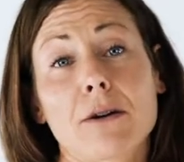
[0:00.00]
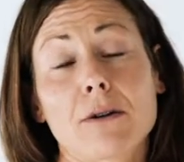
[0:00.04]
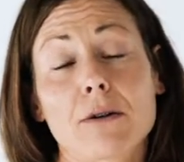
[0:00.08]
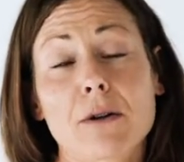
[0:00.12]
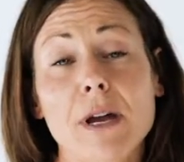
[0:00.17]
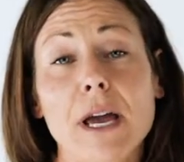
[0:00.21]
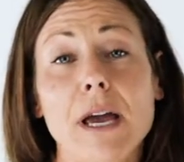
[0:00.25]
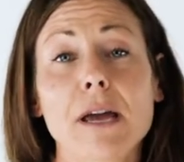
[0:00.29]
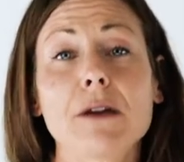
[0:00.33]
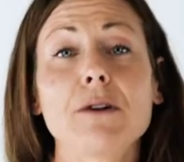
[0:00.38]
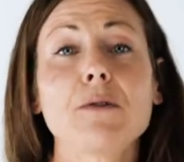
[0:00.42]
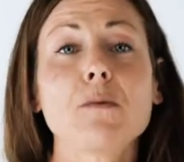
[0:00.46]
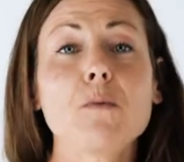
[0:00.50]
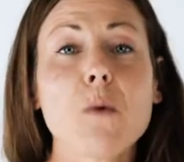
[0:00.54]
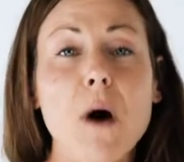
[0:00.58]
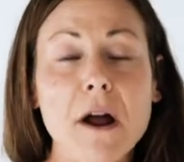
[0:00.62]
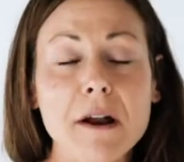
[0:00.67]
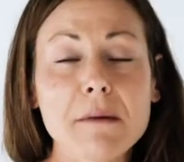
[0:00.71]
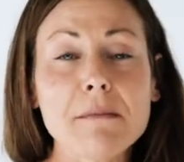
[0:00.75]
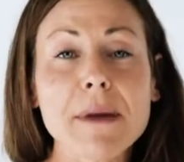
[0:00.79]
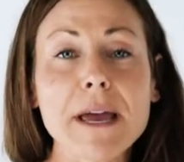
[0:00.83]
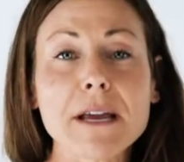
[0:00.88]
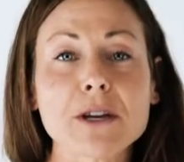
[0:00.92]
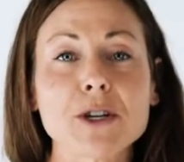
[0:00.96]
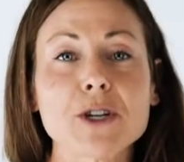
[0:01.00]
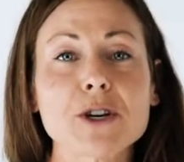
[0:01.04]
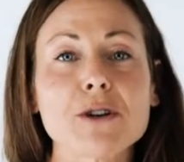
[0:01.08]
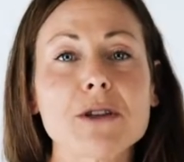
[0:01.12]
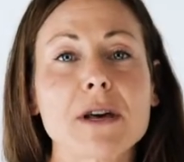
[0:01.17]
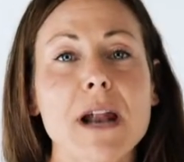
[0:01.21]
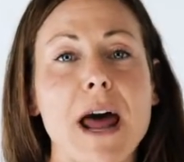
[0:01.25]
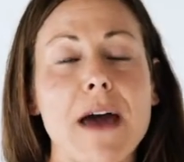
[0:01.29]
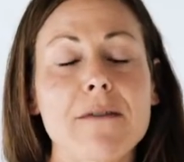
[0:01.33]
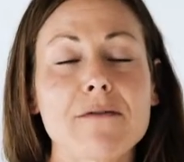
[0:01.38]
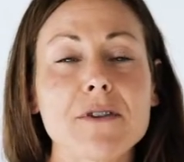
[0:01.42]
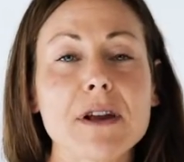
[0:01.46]
Okay, you want to make sure
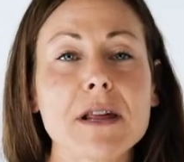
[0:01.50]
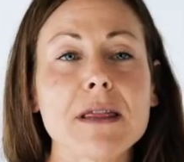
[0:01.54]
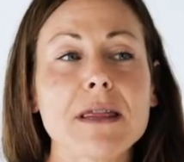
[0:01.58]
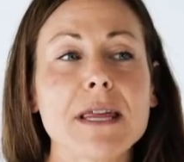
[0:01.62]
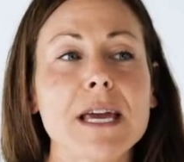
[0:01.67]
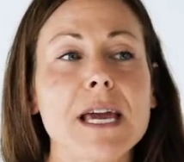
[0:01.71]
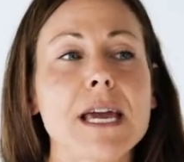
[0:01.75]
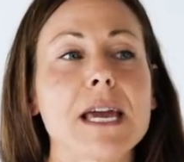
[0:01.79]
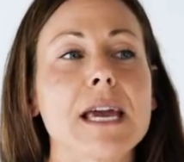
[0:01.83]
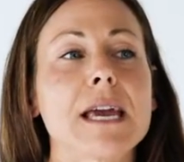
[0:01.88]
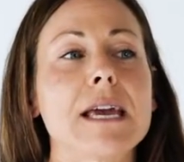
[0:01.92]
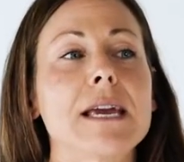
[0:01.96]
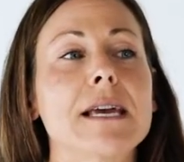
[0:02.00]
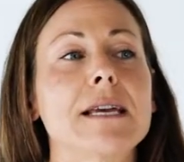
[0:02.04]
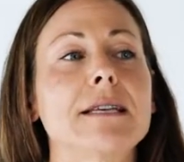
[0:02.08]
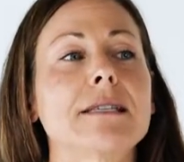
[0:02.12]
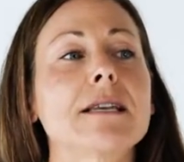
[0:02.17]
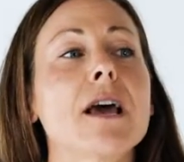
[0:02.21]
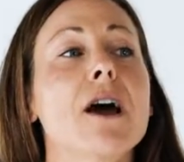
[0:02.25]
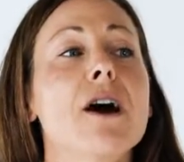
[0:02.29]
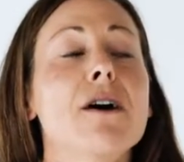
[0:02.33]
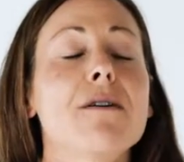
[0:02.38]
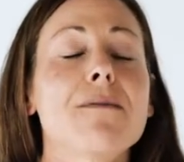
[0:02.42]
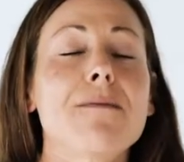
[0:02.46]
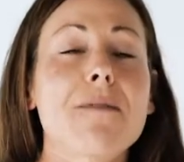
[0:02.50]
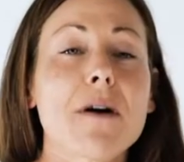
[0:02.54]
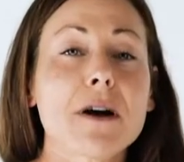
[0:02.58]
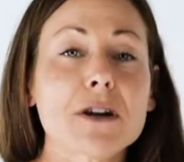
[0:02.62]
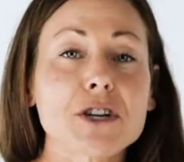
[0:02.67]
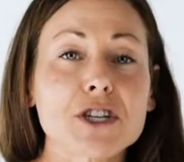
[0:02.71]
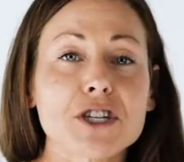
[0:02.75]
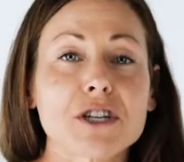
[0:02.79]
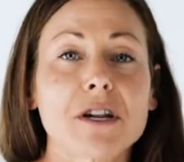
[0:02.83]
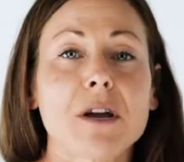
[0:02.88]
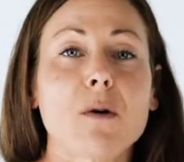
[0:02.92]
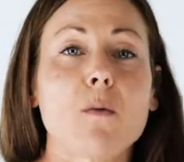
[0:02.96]
that everything is
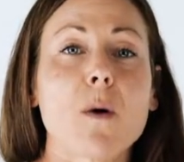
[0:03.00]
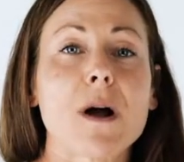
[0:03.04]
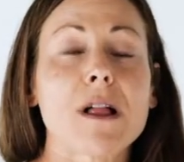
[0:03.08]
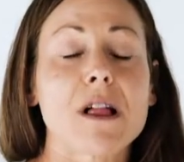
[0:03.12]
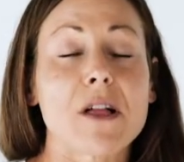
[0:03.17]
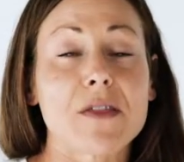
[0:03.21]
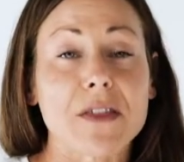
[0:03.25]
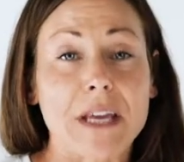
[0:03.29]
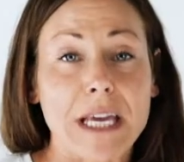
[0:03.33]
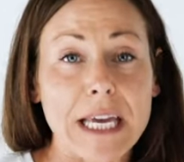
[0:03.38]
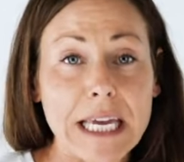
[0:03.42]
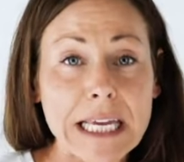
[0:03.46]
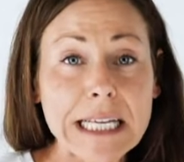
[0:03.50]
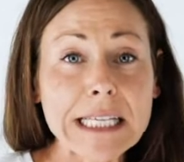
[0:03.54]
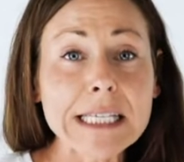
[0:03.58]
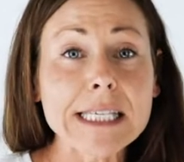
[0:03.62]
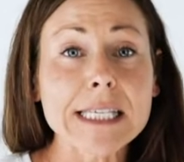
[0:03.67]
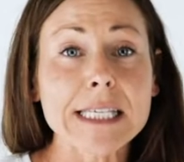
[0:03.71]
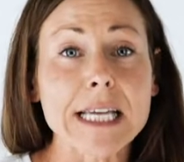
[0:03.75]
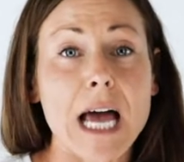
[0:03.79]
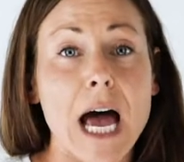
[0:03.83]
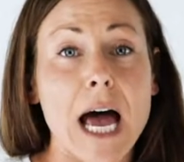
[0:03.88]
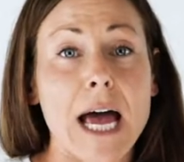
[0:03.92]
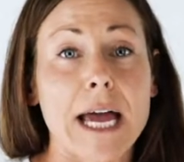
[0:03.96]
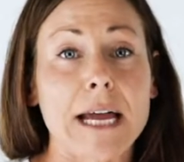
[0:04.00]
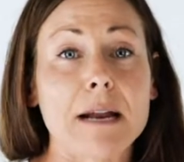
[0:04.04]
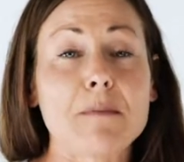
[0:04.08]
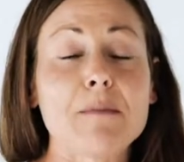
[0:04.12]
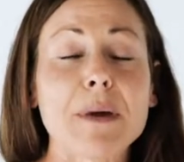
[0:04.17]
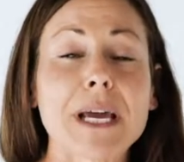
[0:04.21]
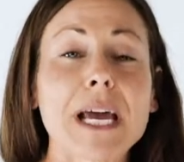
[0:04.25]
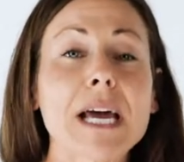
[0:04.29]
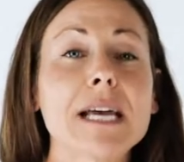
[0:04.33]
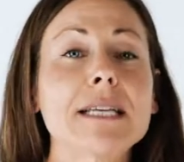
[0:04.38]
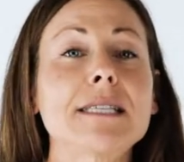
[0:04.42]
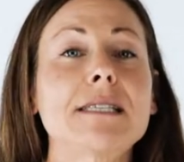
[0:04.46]
functioning well on the inside,
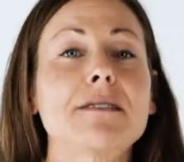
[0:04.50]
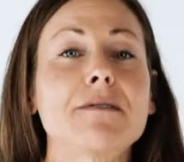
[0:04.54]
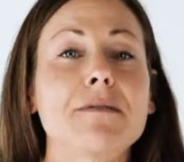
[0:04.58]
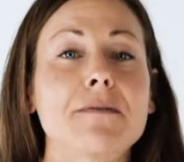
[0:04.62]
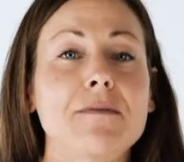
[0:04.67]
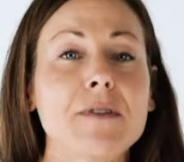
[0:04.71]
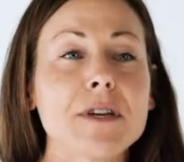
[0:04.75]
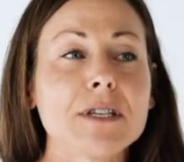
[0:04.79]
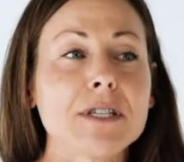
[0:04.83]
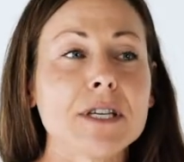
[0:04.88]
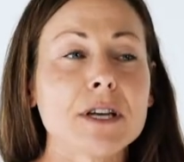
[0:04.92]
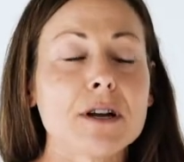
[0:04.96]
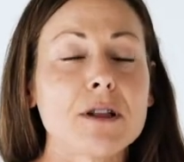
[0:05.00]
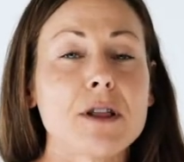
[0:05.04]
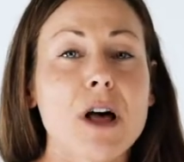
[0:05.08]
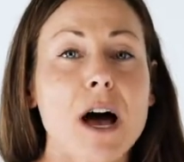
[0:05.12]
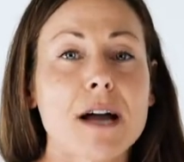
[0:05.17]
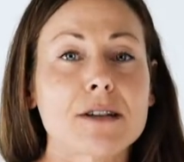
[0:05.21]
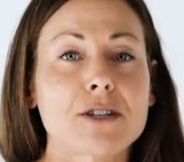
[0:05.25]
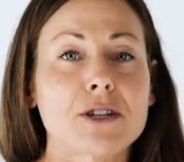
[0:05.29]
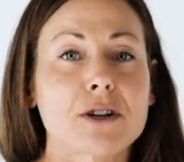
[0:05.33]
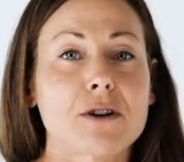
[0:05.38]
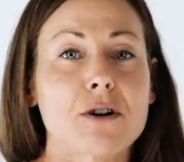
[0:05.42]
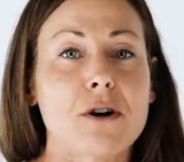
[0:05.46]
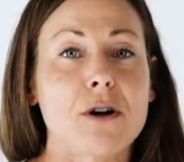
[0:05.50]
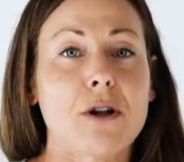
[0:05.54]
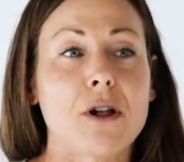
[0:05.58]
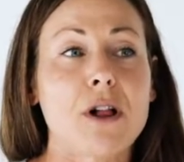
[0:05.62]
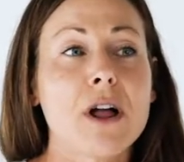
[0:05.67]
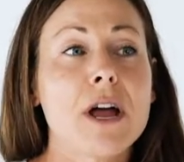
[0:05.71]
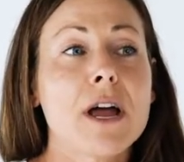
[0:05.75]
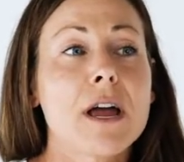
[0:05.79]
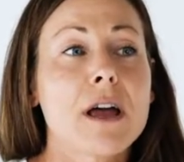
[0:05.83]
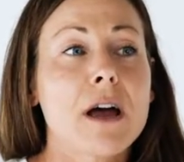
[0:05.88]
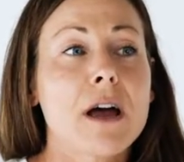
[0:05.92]
because the physiological